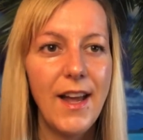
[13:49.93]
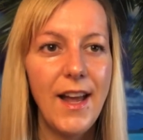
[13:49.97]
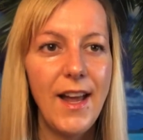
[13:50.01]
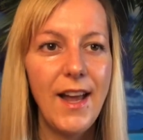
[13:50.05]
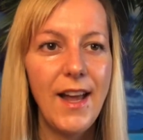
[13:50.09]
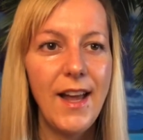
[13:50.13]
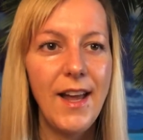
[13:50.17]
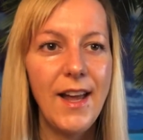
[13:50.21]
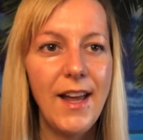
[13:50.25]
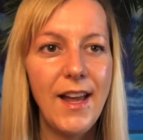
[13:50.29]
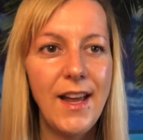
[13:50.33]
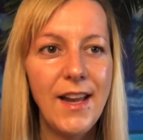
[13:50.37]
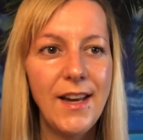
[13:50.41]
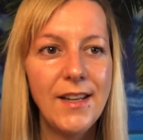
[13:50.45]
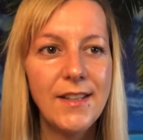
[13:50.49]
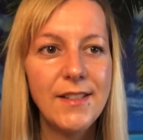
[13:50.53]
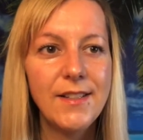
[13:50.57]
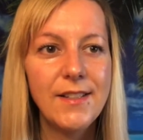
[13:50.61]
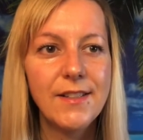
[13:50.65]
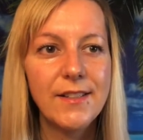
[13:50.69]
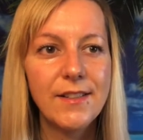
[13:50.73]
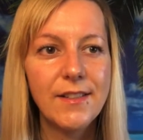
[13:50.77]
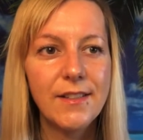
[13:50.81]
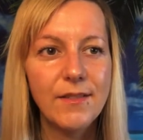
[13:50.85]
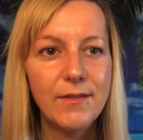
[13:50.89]

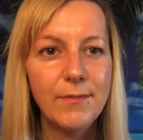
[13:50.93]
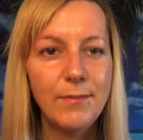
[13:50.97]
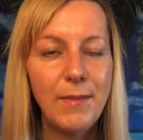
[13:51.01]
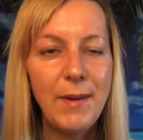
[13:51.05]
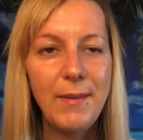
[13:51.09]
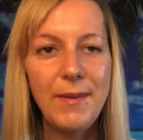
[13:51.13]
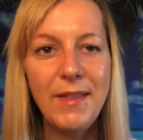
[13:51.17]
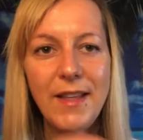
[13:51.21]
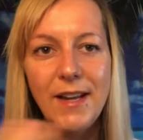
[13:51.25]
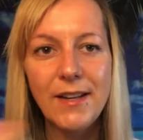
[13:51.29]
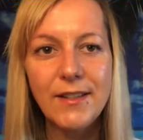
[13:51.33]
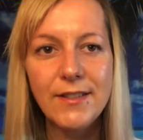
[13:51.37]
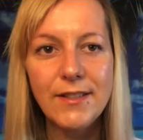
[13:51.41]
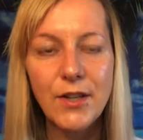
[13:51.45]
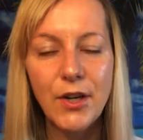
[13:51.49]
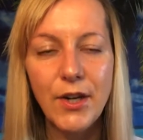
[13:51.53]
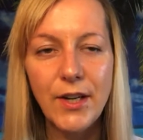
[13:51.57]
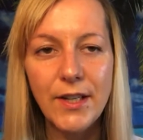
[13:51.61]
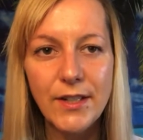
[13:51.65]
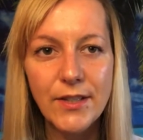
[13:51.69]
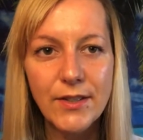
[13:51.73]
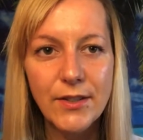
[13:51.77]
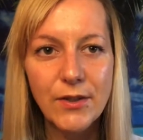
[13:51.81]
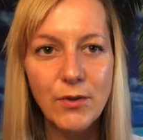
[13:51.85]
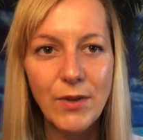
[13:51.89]
And maybe then
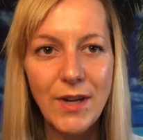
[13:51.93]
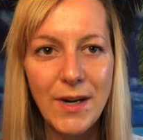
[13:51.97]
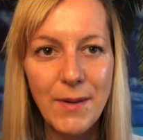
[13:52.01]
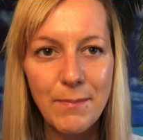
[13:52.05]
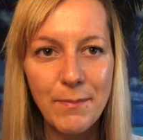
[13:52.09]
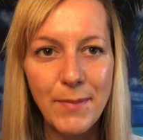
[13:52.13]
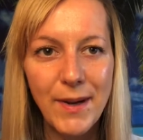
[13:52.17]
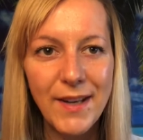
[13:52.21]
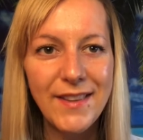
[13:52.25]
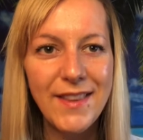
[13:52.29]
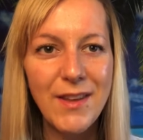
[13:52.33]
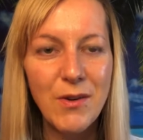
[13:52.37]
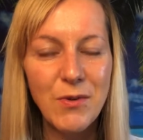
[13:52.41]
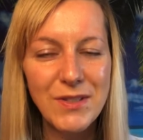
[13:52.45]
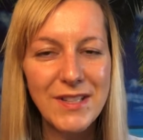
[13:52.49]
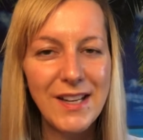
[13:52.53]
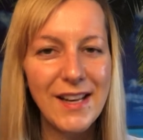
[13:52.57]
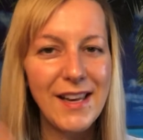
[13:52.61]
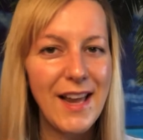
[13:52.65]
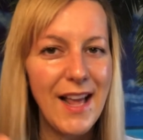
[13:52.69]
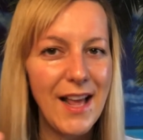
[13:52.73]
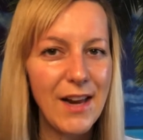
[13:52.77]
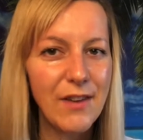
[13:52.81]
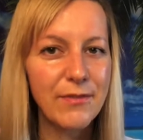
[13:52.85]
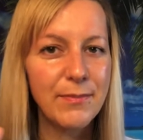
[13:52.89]
starting to scream, but there was a
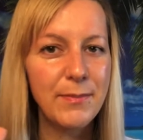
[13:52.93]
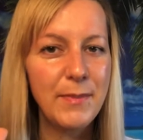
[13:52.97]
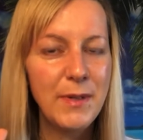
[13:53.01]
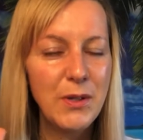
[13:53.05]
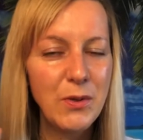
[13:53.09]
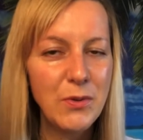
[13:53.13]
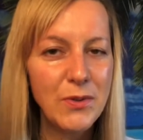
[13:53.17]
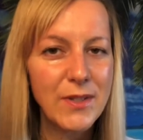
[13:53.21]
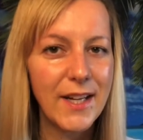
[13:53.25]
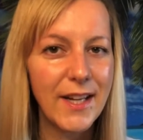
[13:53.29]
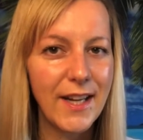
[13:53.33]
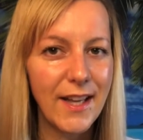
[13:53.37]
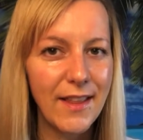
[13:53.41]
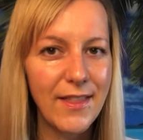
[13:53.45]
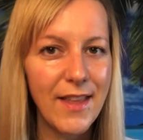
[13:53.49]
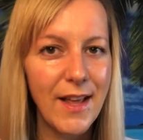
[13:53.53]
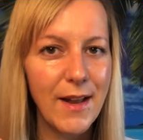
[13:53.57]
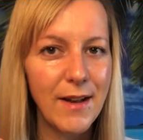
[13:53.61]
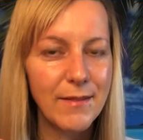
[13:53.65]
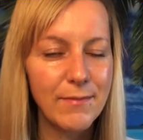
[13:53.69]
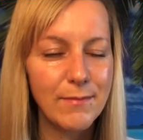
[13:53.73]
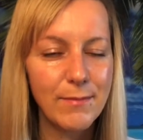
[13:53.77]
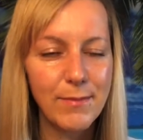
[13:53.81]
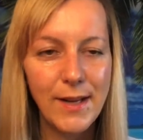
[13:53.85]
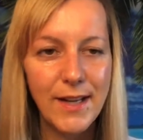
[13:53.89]
lot of music in
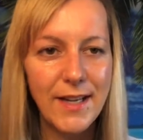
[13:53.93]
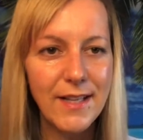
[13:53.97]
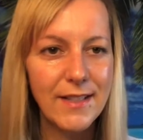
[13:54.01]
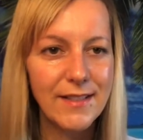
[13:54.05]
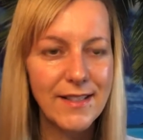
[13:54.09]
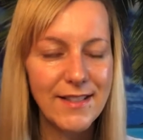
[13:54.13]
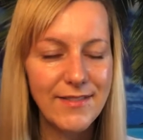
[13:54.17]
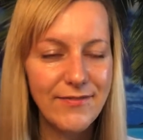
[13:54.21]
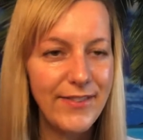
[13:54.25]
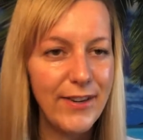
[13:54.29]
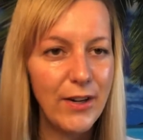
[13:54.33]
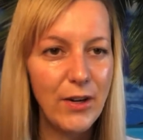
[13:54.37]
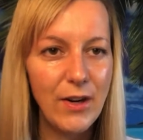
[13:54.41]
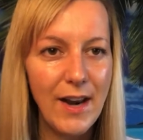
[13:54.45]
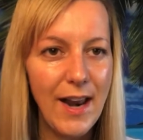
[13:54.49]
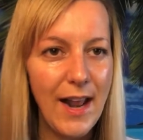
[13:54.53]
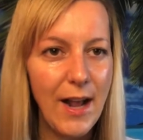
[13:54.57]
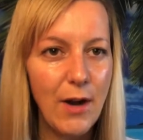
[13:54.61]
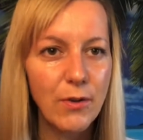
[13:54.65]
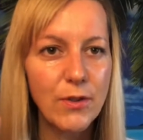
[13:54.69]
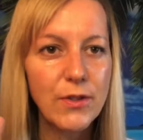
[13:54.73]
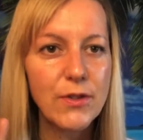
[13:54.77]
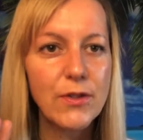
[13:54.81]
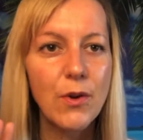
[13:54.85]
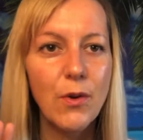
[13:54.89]
that place, very
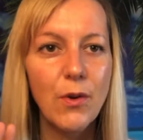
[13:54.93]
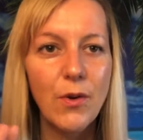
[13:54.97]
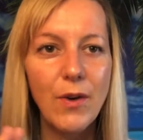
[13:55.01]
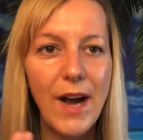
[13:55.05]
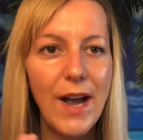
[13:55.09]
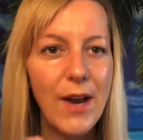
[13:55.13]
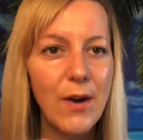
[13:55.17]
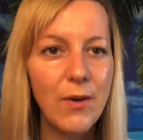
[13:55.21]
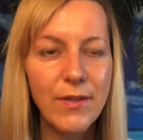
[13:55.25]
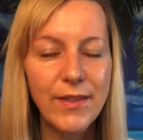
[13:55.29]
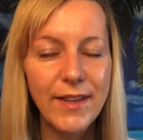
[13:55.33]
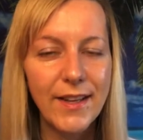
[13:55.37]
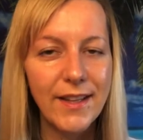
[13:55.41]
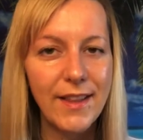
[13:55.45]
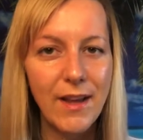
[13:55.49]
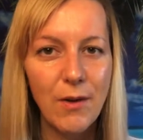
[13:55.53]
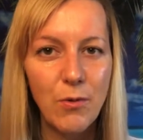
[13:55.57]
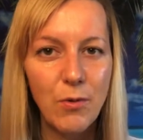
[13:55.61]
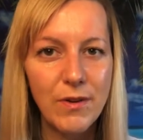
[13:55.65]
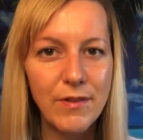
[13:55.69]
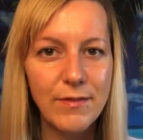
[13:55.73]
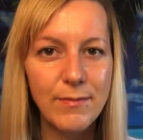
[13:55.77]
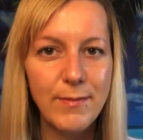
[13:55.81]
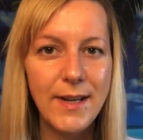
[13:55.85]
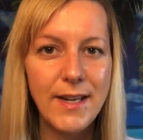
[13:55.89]
loud, so I don't think that
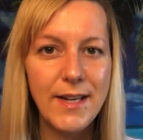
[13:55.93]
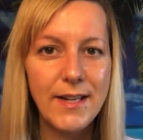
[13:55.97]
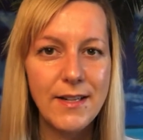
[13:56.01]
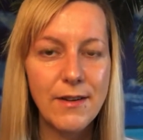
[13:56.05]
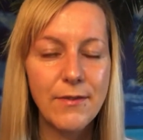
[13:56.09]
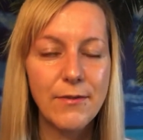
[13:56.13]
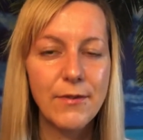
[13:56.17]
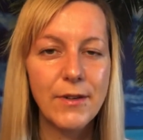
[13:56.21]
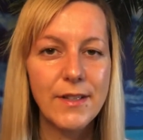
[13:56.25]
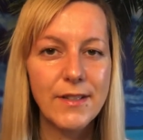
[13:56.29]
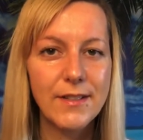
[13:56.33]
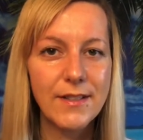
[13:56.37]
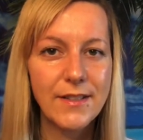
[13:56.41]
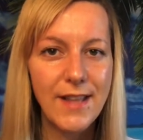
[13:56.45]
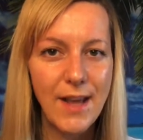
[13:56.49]
would have made a difference.